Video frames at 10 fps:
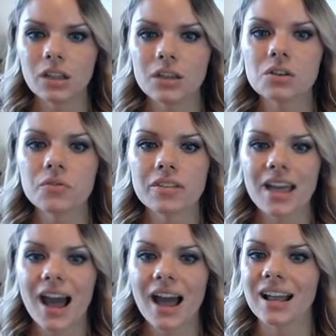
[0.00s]
So for
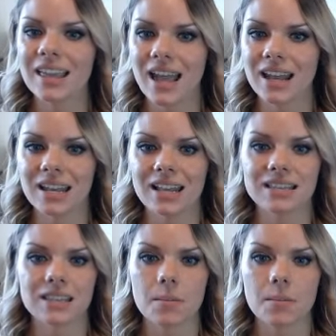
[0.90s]
that, again,
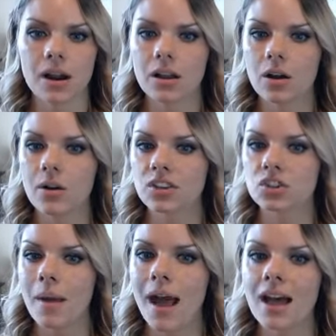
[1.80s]
it's the Americo
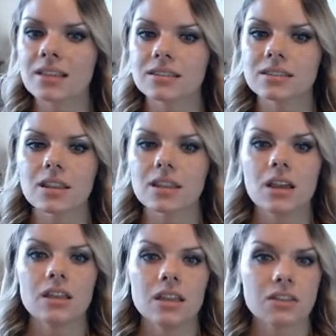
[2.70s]
HMS,
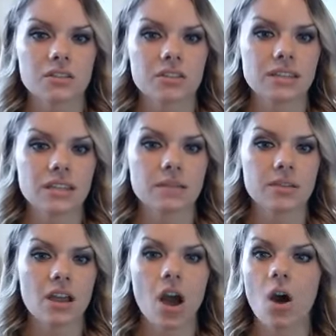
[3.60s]
either the
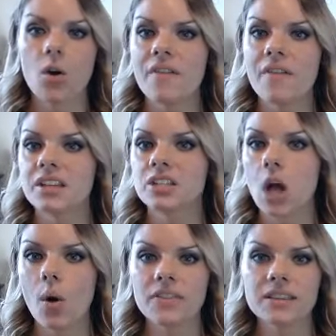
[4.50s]
CBO. If they
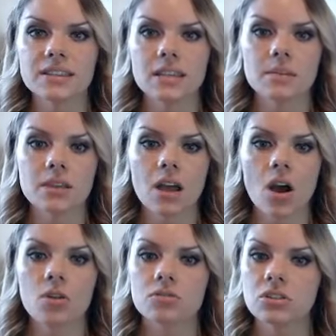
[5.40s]
don't want the
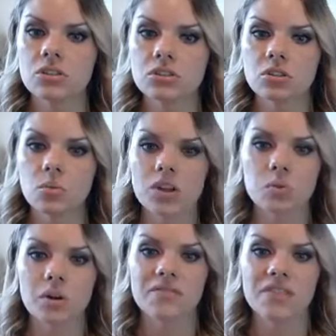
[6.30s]
CBO, you could do the
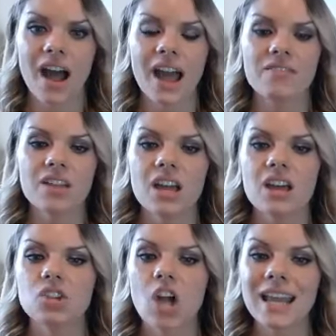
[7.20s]
125.
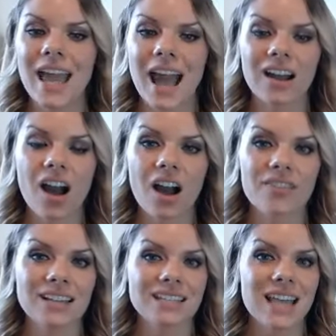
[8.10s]
John Hancock
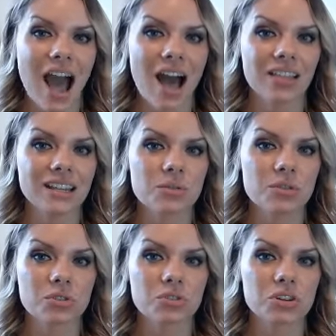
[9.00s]
Vitality
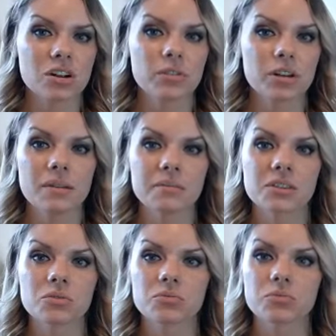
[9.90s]
with return of premium is
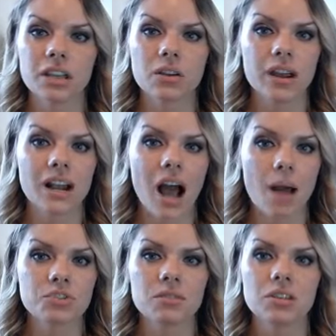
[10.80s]
a really great
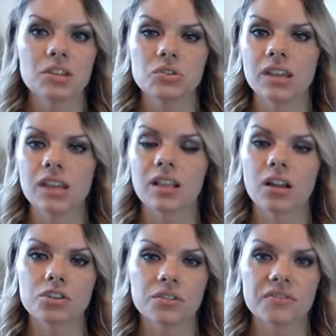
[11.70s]
option because you can get
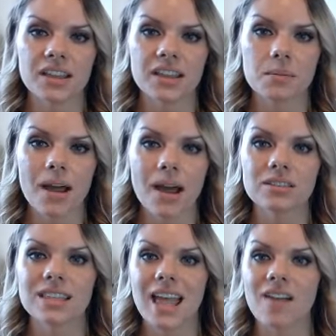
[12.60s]
larger face
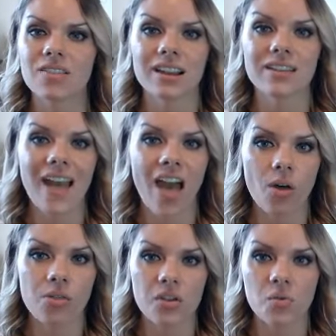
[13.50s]
amounts. They have a lot of
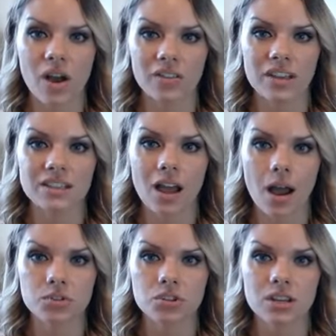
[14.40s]
health and wellness
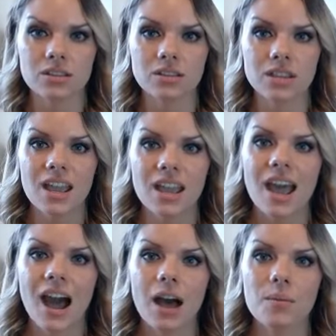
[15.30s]
options,
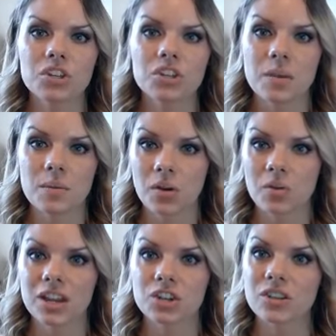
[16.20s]
which people
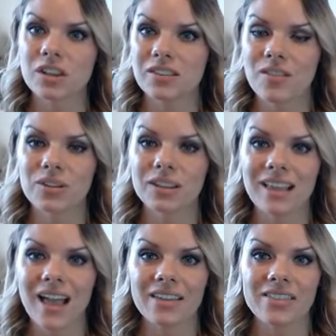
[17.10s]
they really
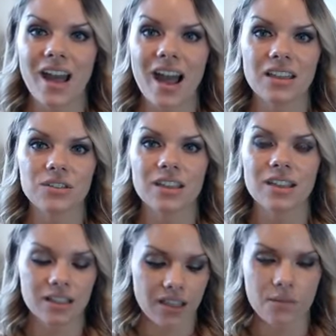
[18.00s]
like that. You can
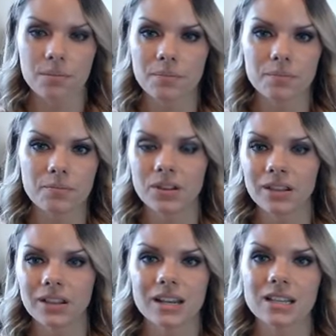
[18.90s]
get like a
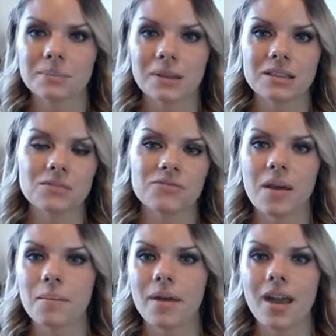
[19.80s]
really inexpensive
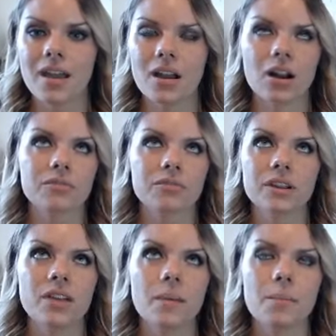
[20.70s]
Fitbit or
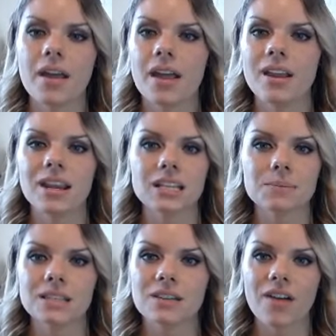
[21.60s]
free Fitbit,
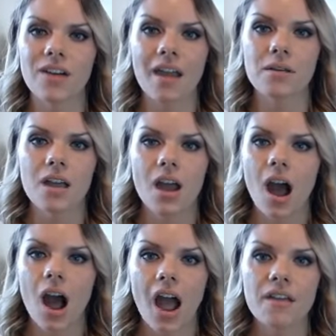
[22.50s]
inexpensive iPhone
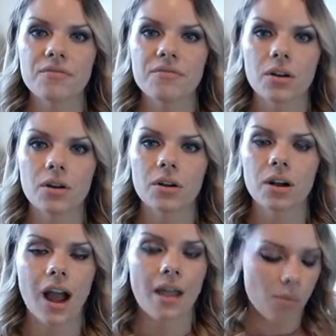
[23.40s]
or
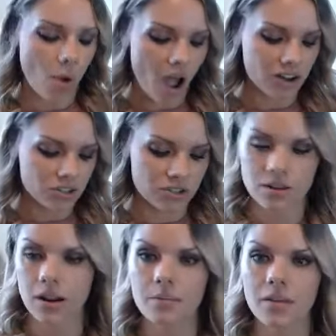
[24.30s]
iWatch.
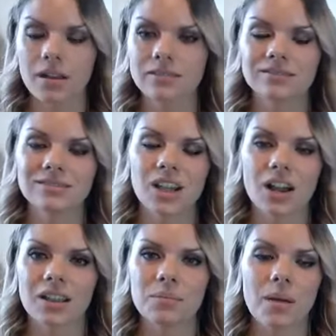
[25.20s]
Sorry, I'm not
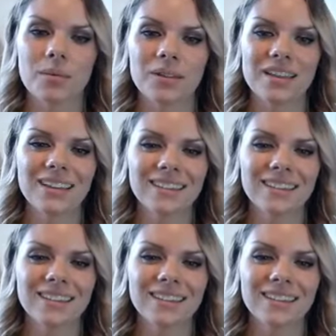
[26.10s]
talking properly.